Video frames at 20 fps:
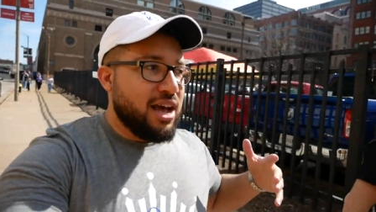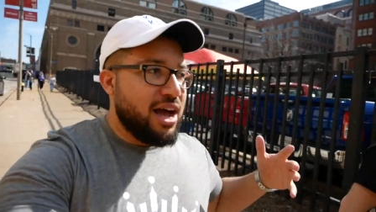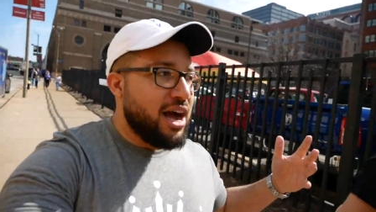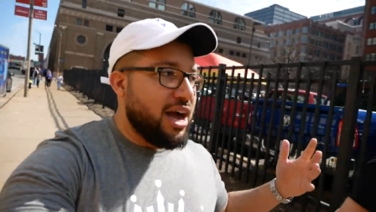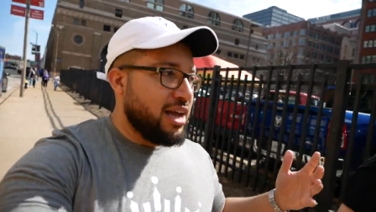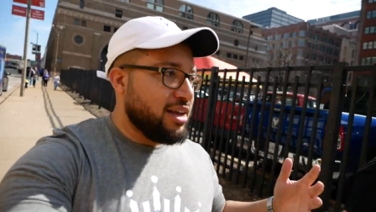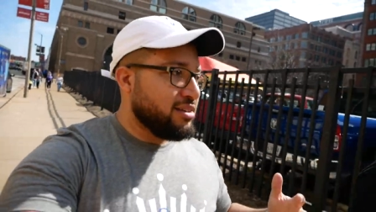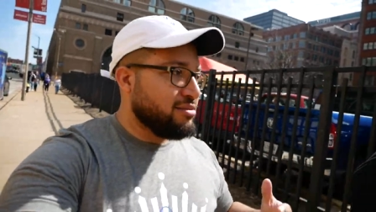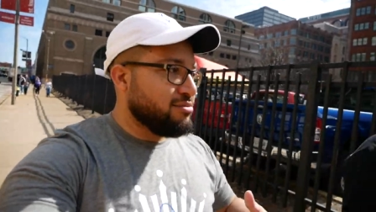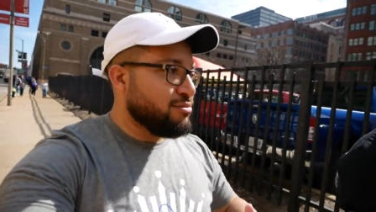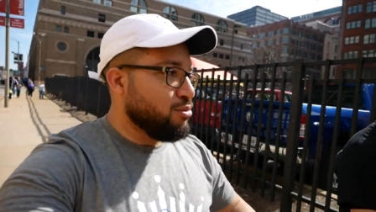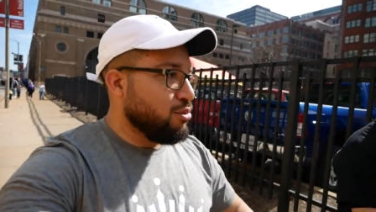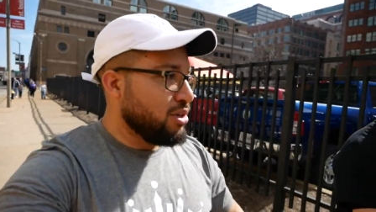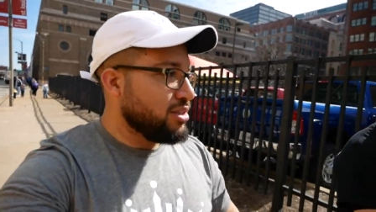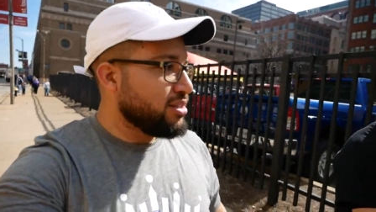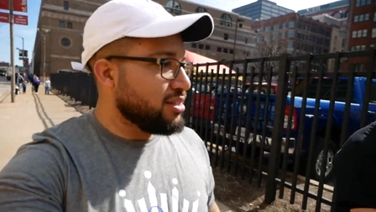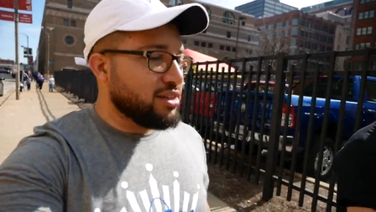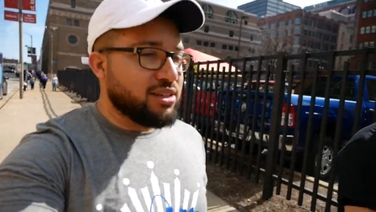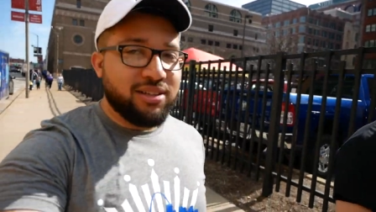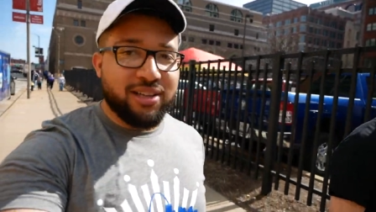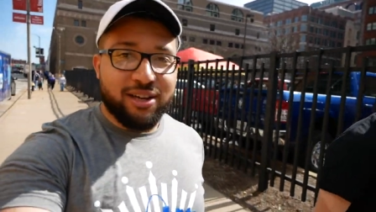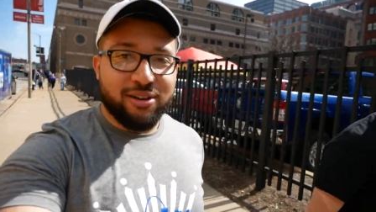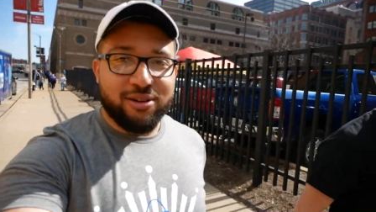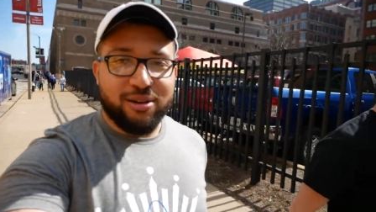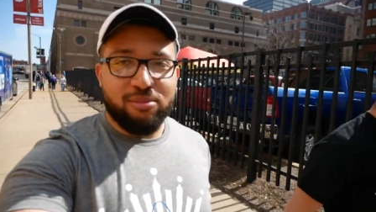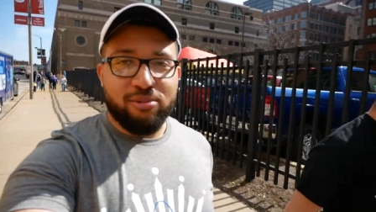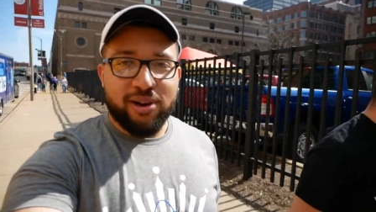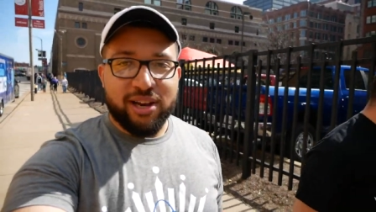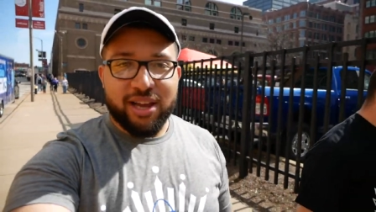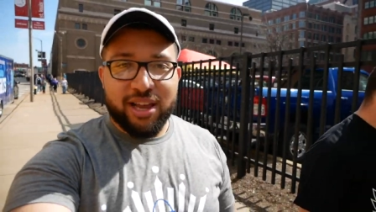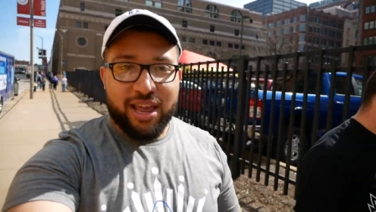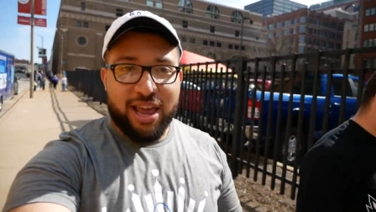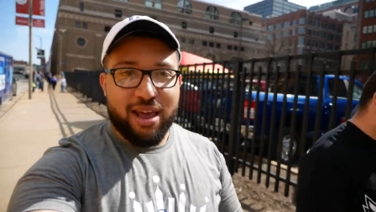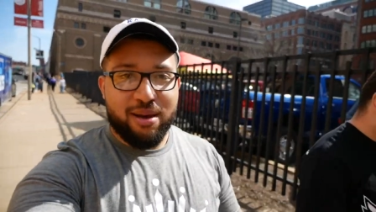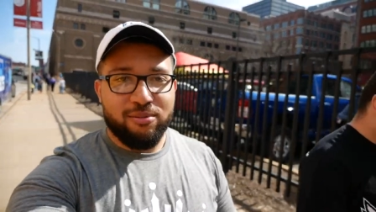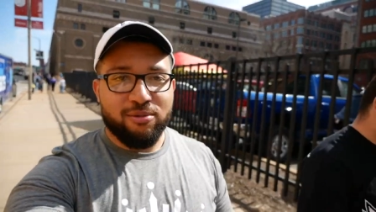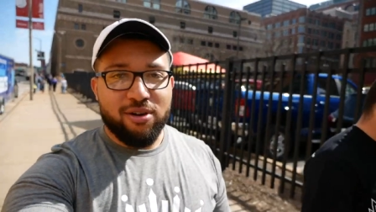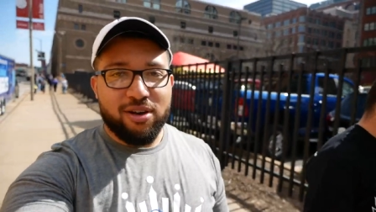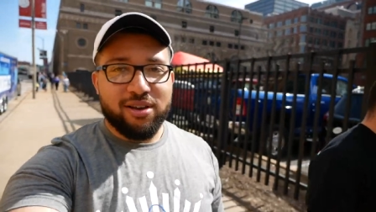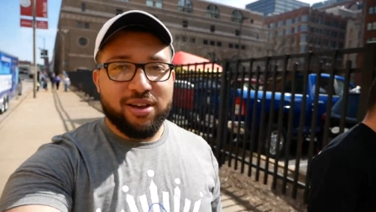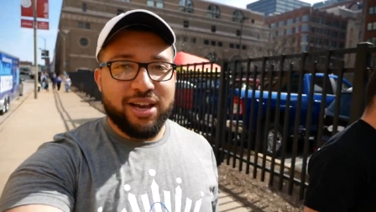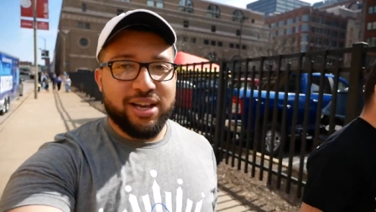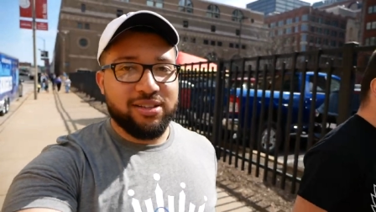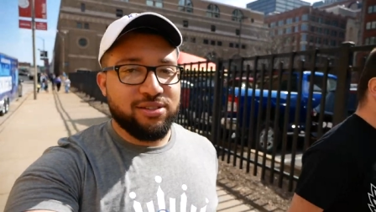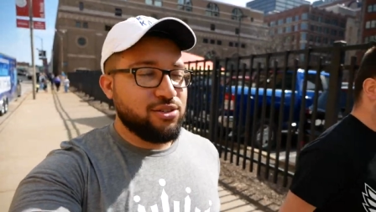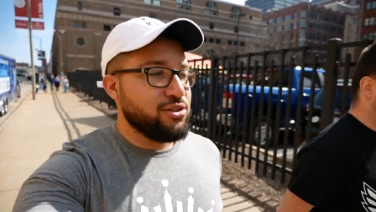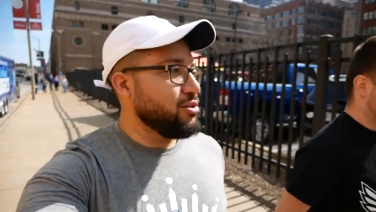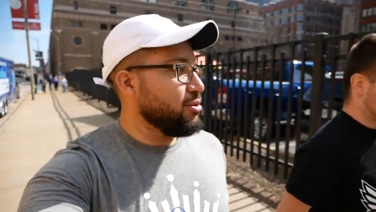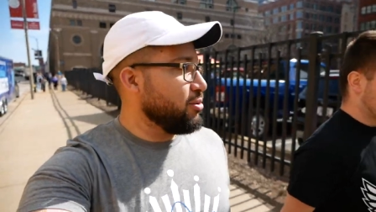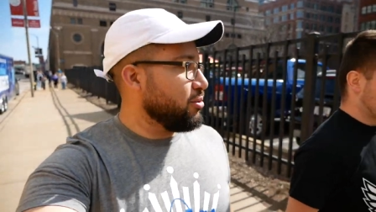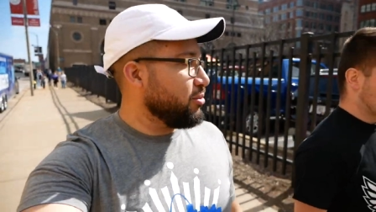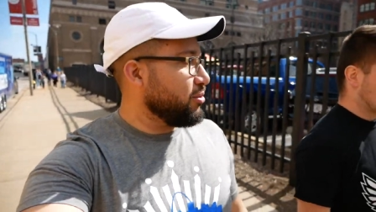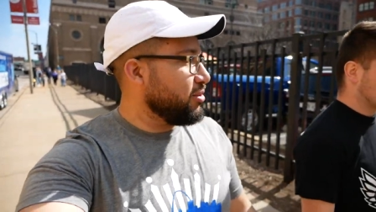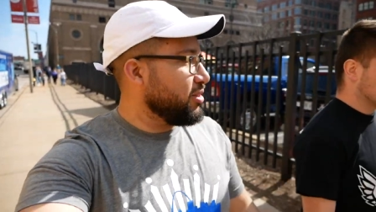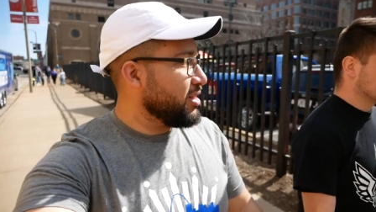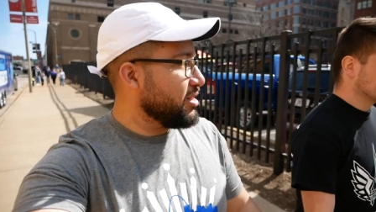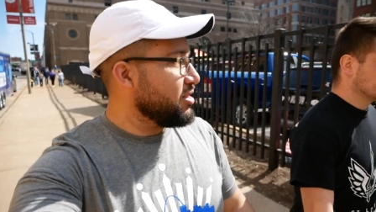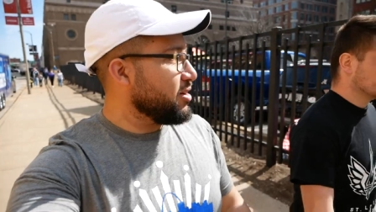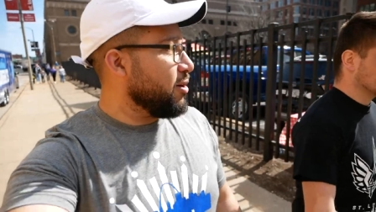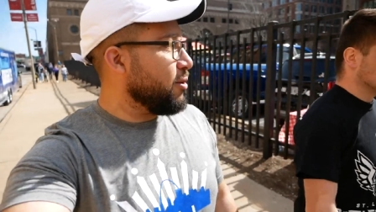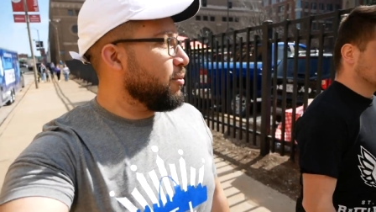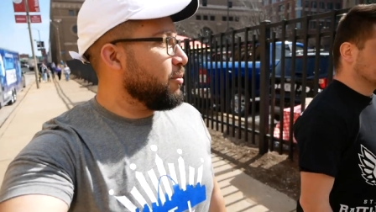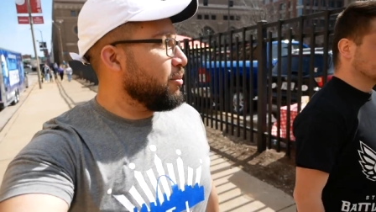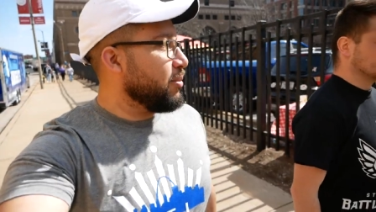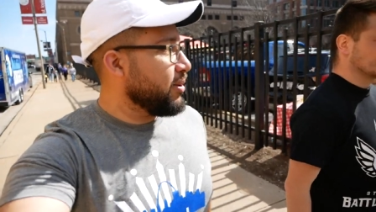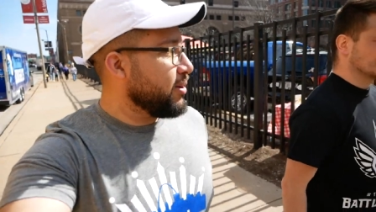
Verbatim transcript: I wasn't clear to bring a camera into the dome.